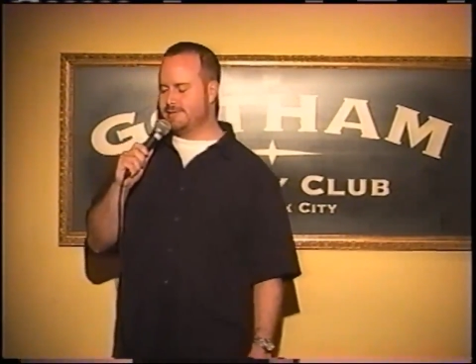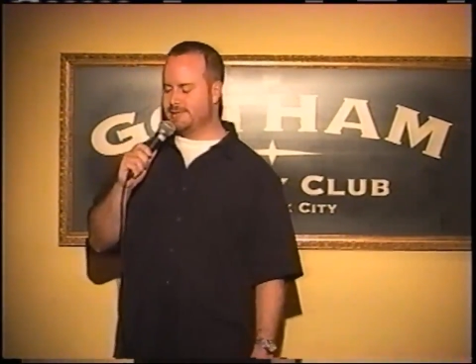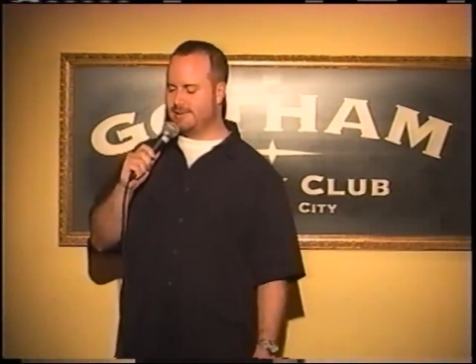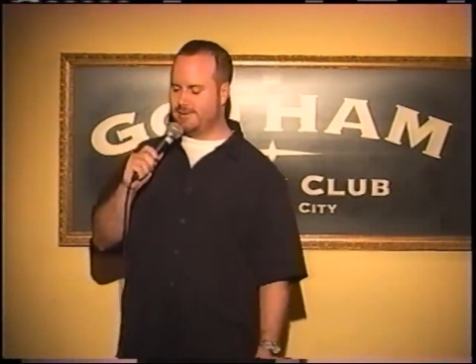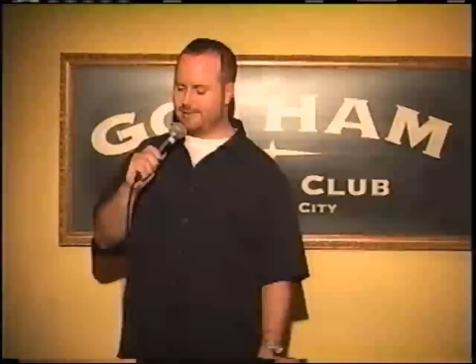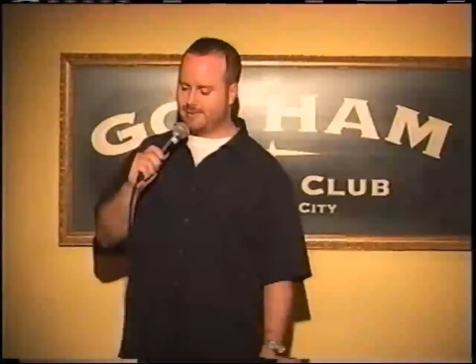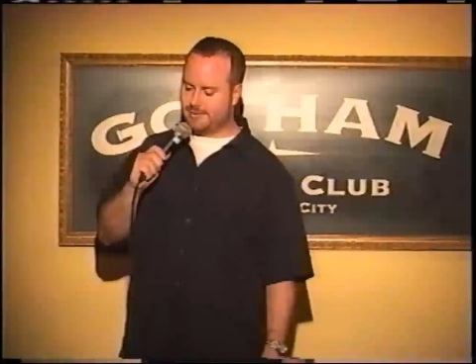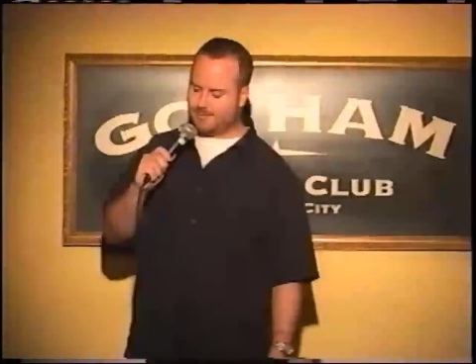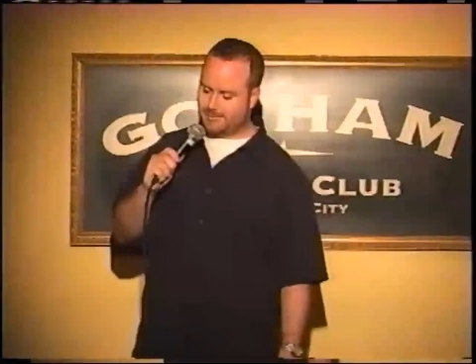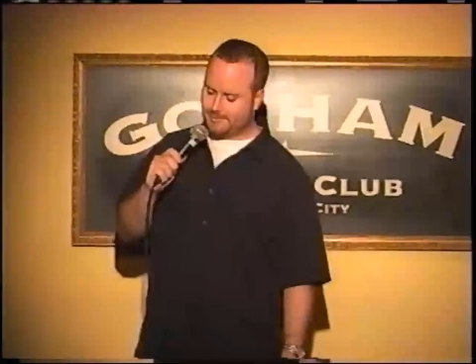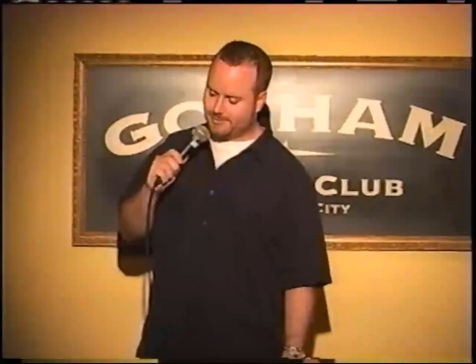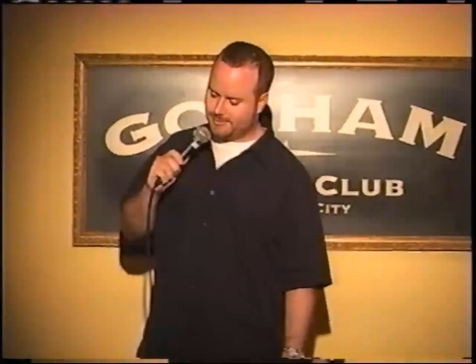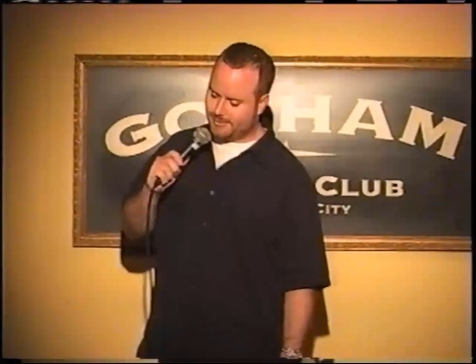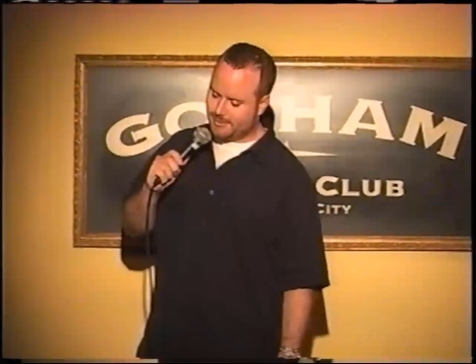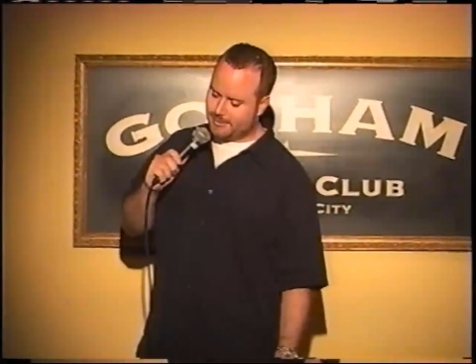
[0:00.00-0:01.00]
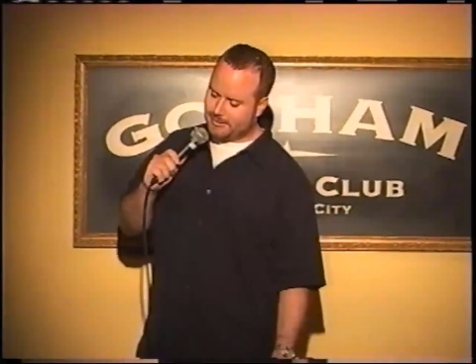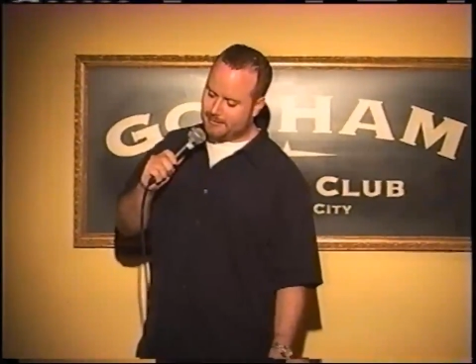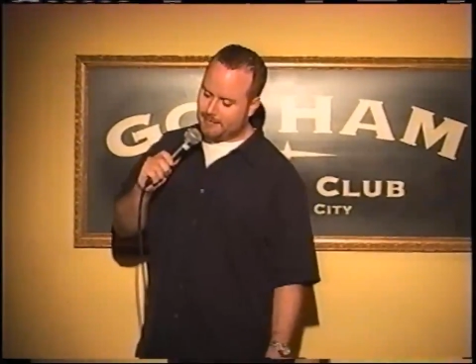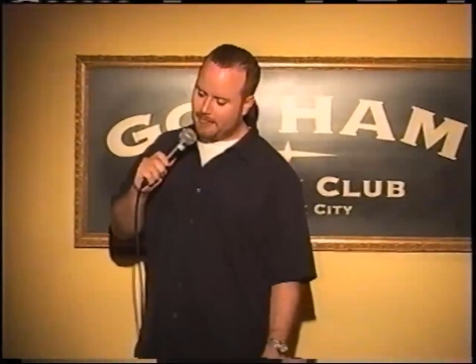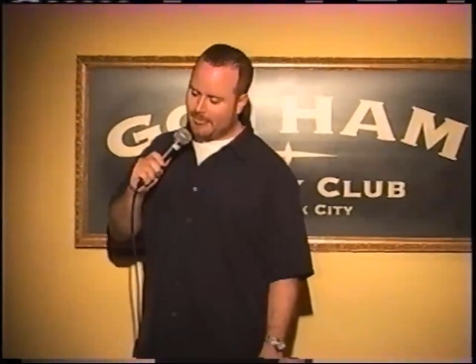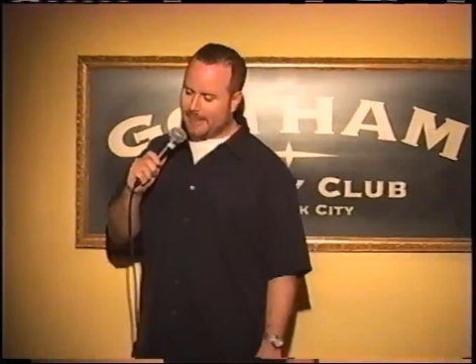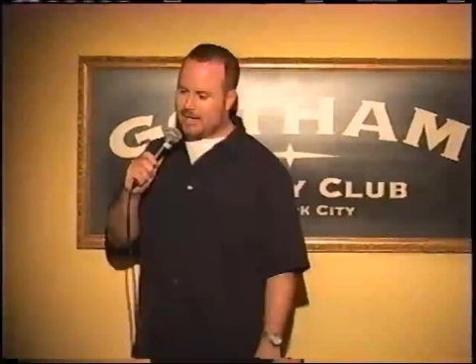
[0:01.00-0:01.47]
Well,
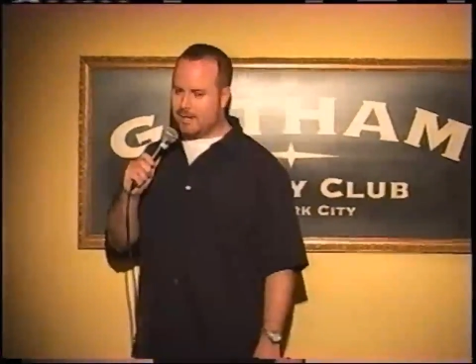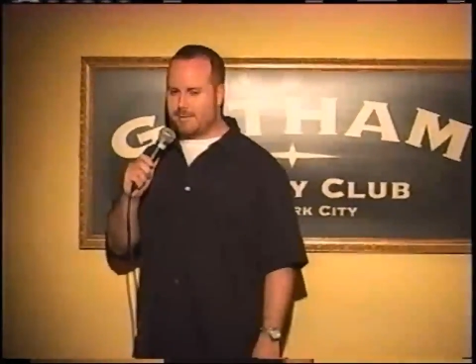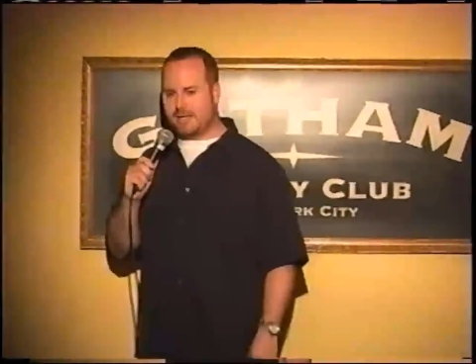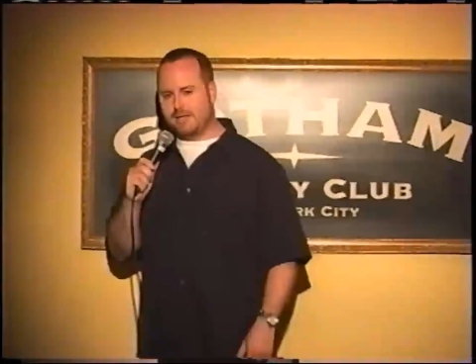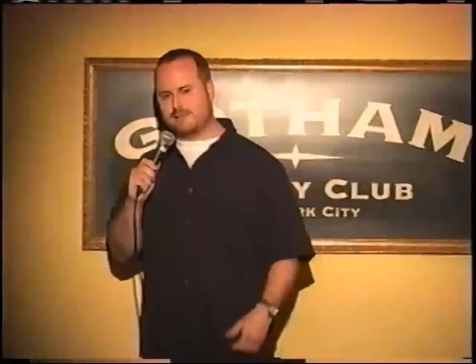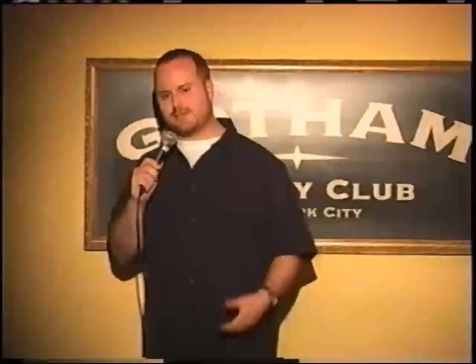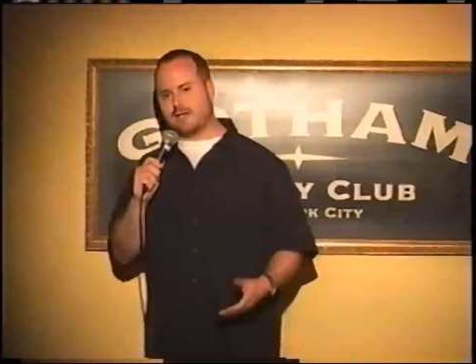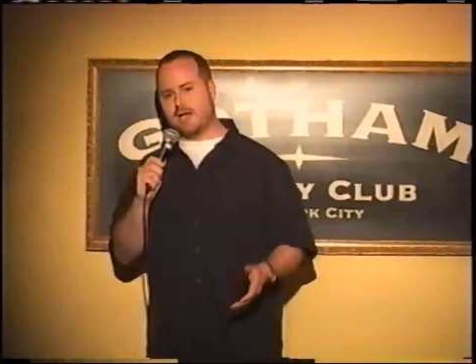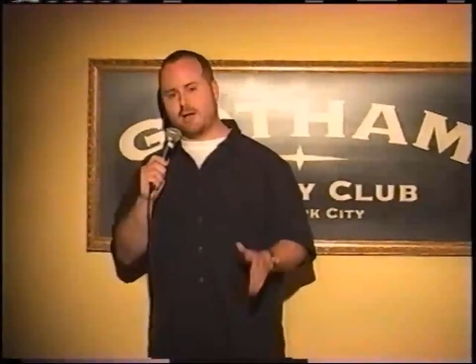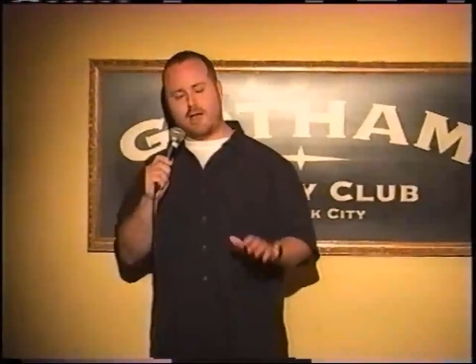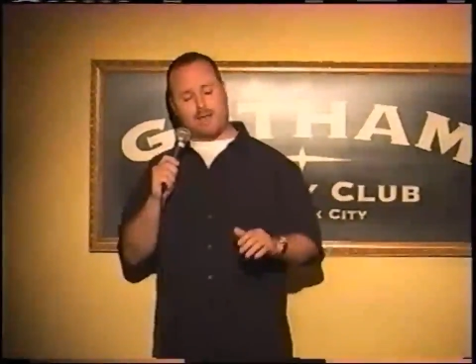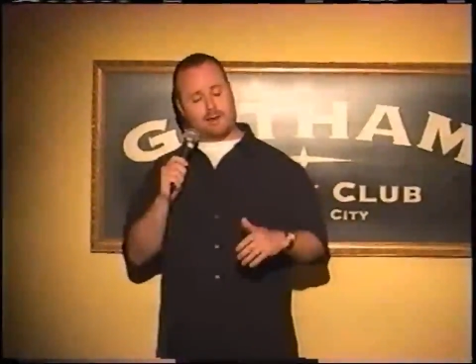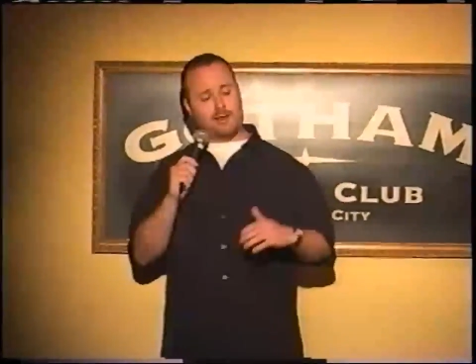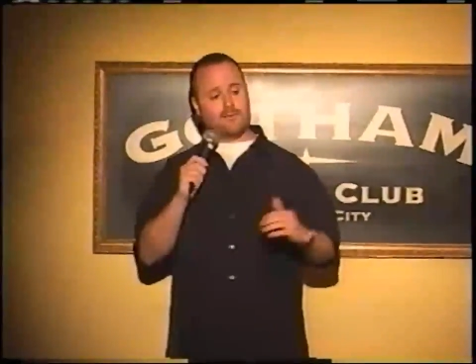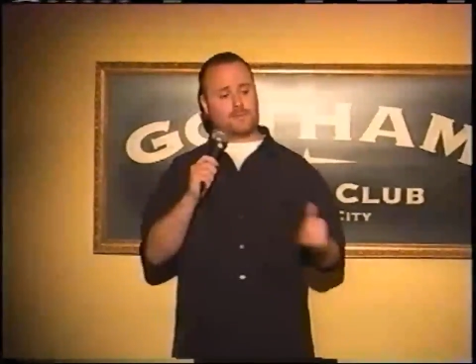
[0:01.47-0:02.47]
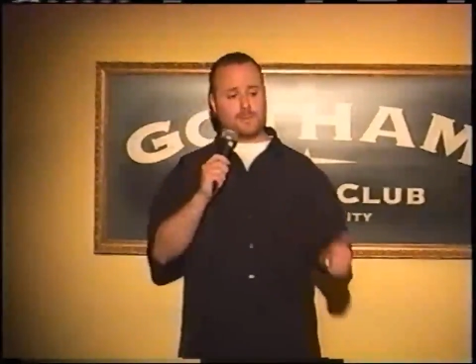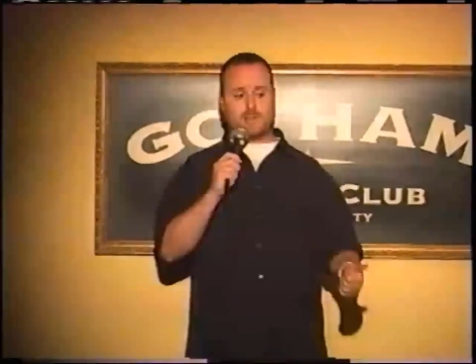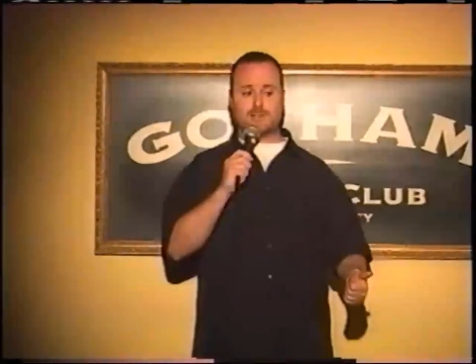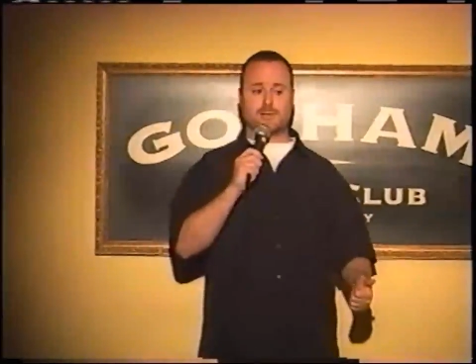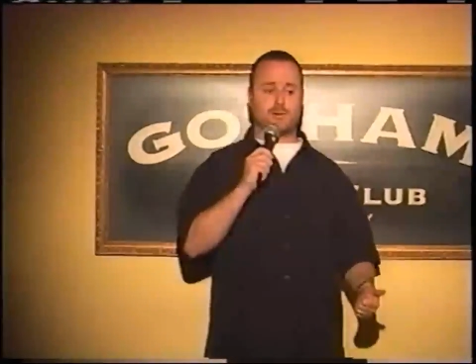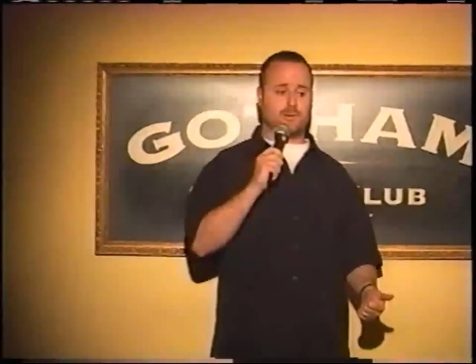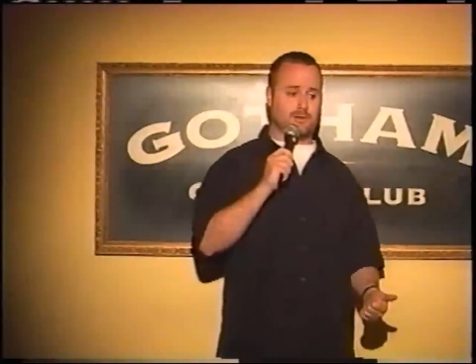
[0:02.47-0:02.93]
I mean, I love
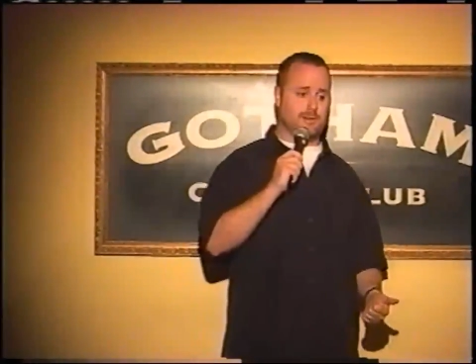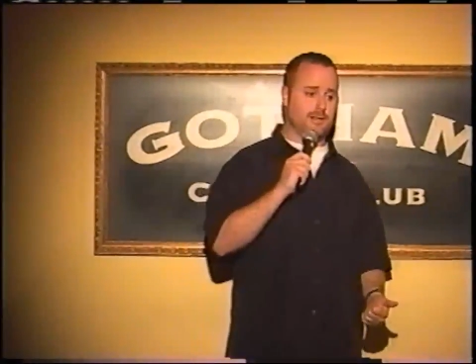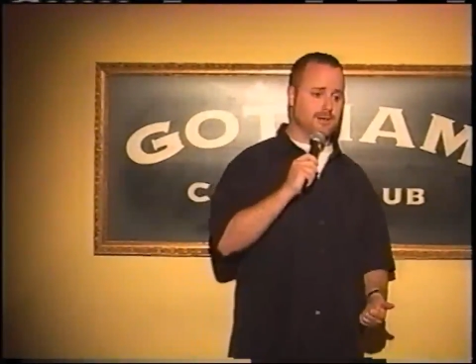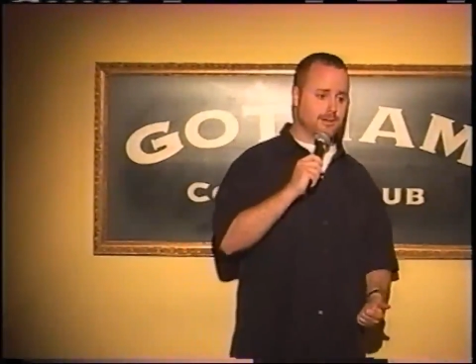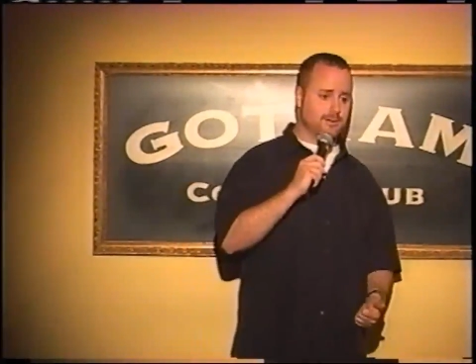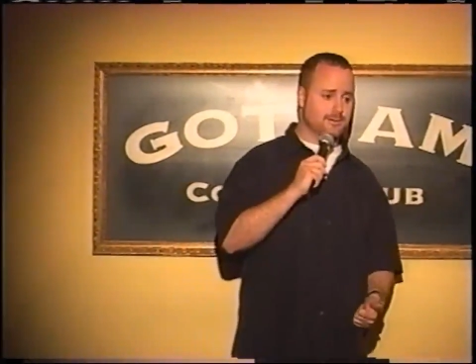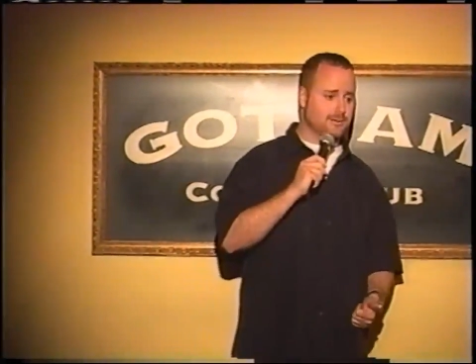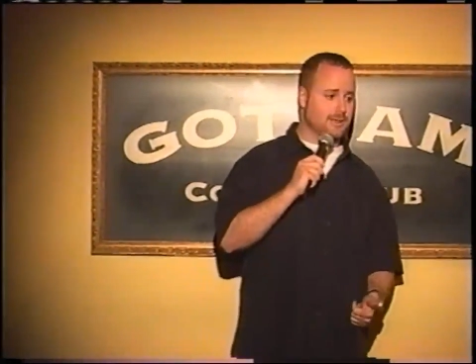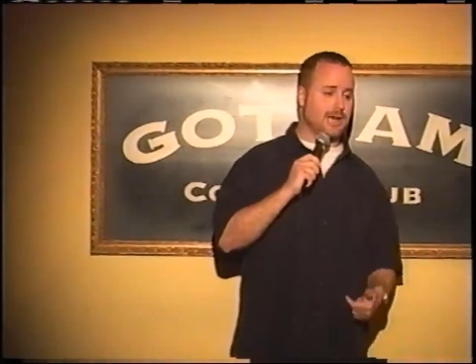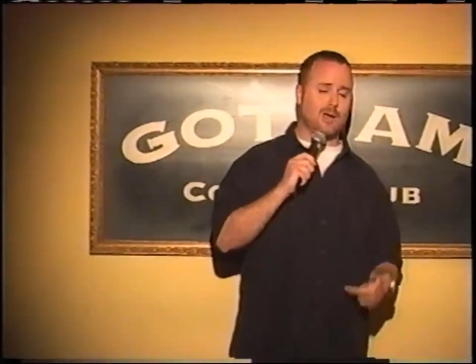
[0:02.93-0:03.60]
musical theater.